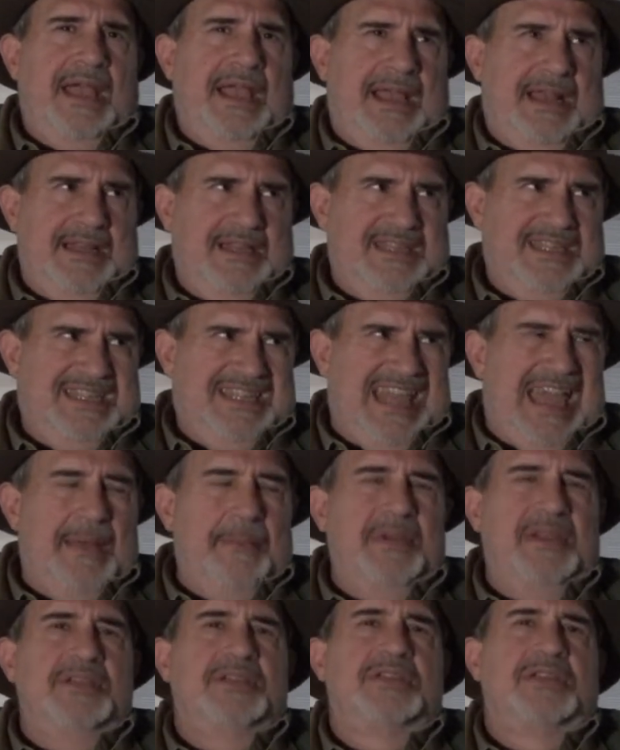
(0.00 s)
and
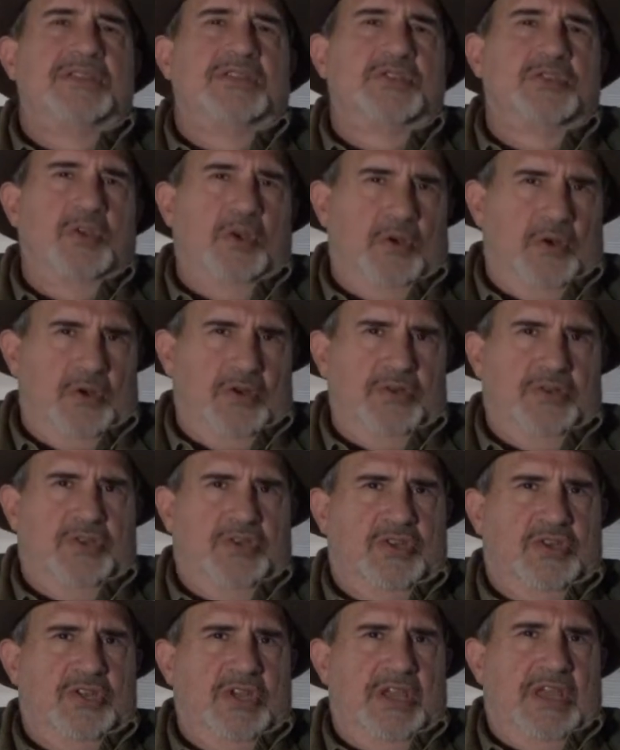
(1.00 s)
establish a
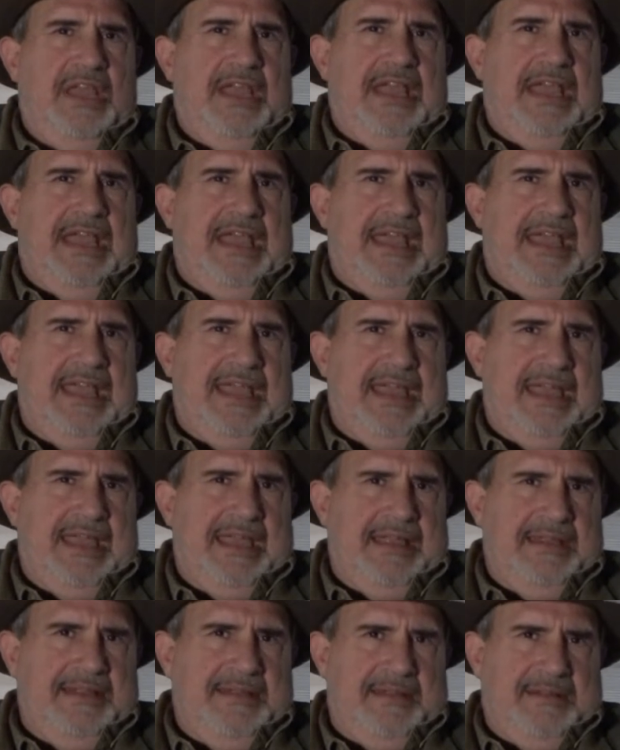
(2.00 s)
church
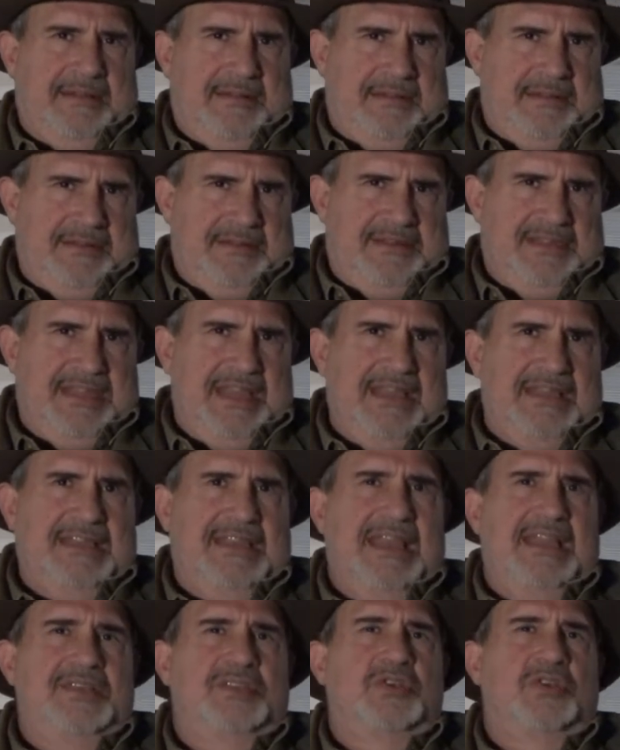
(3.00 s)
and set
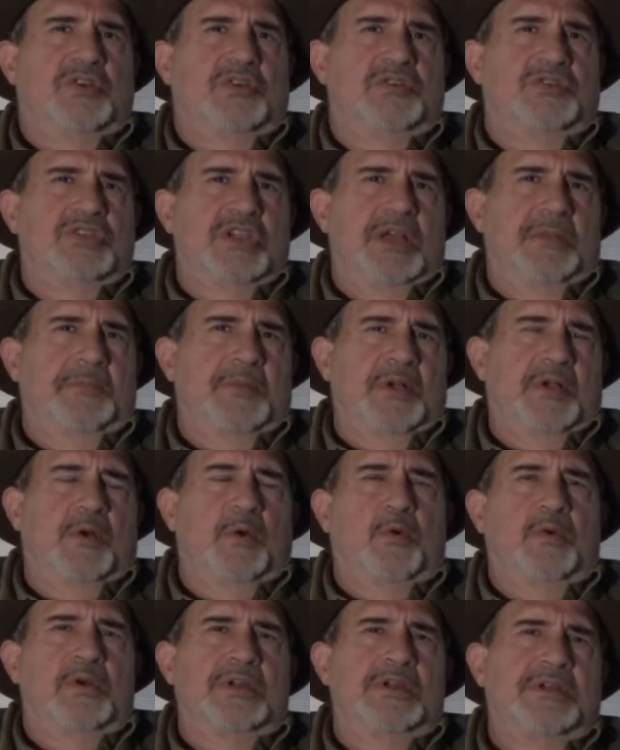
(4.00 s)
that church up
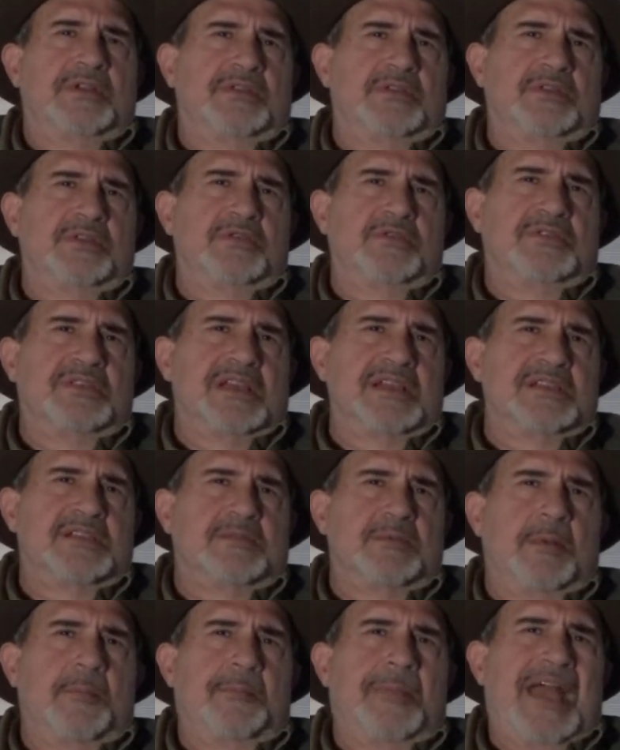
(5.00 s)
according to the New
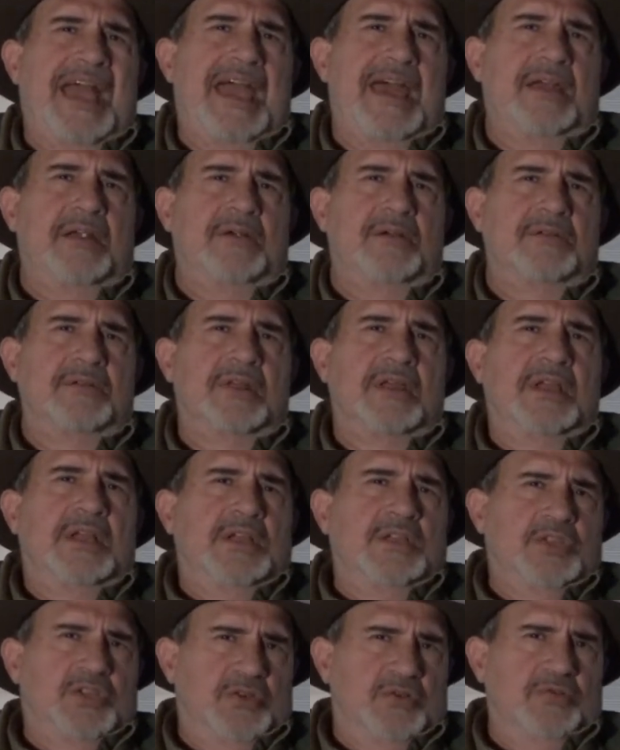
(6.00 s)
Testament pattern,
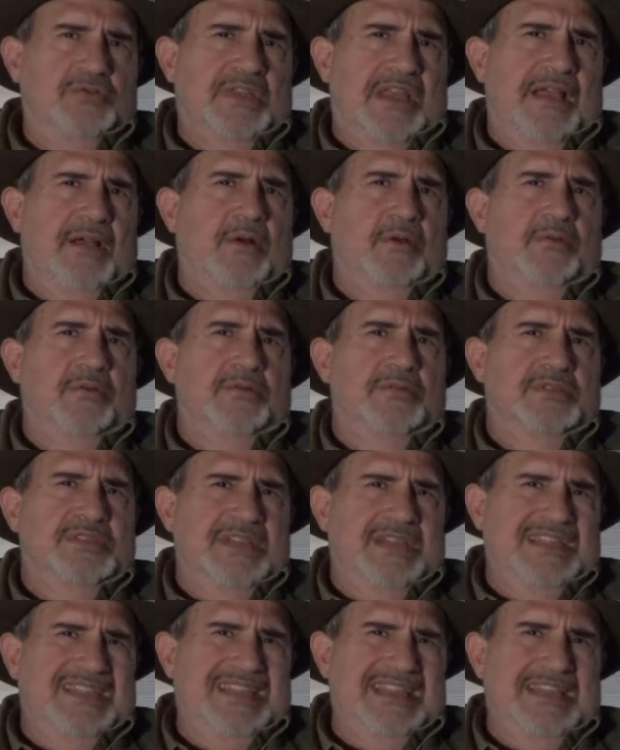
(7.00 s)
choose elders
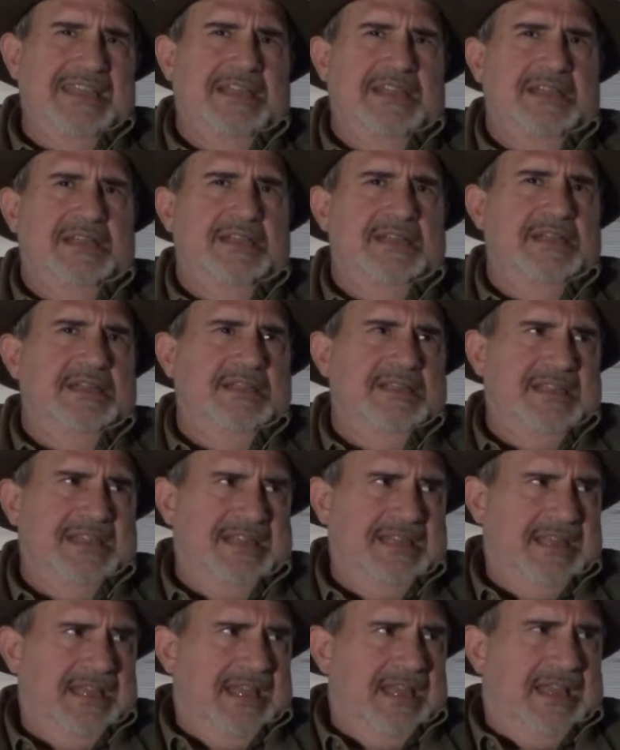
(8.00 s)
and deacons,
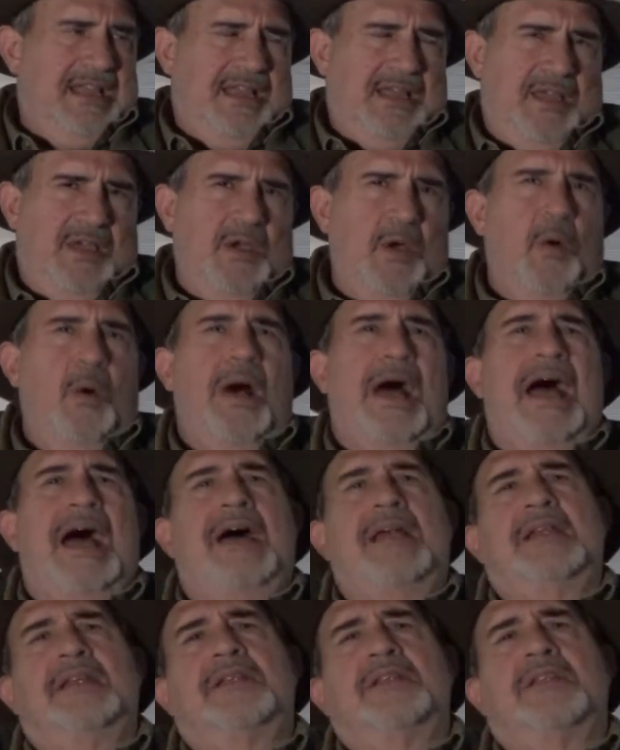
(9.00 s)
and go
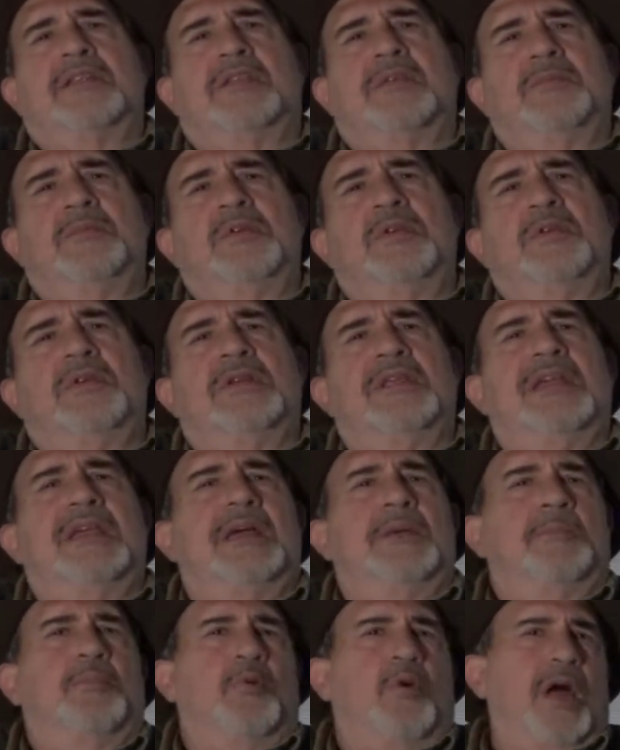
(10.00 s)
out into the community
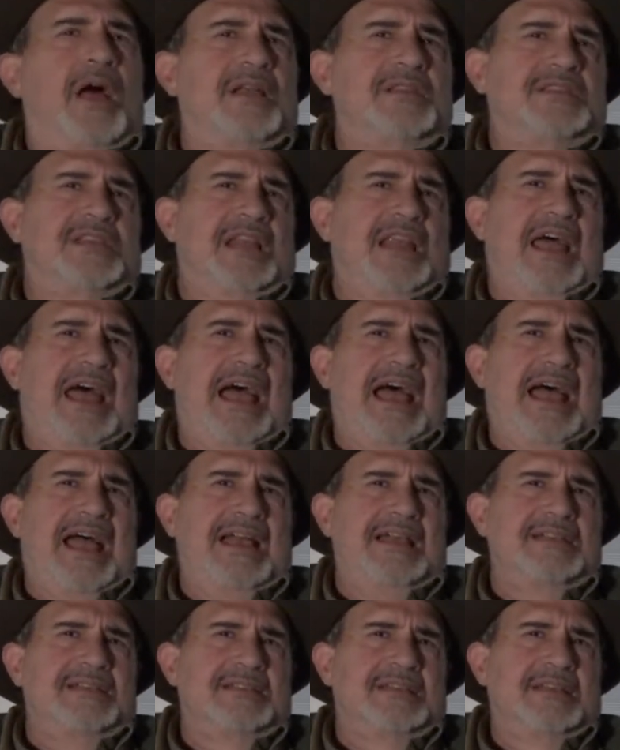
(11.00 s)
and
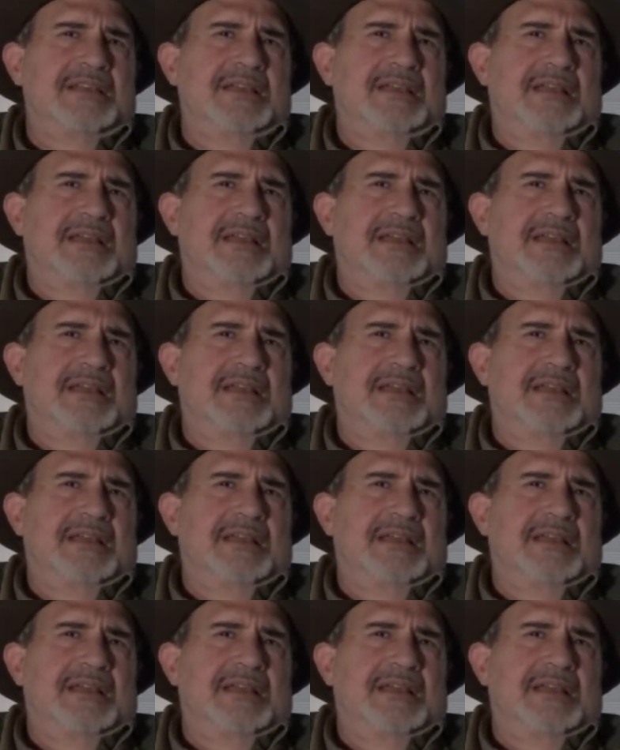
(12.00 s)
proselyze.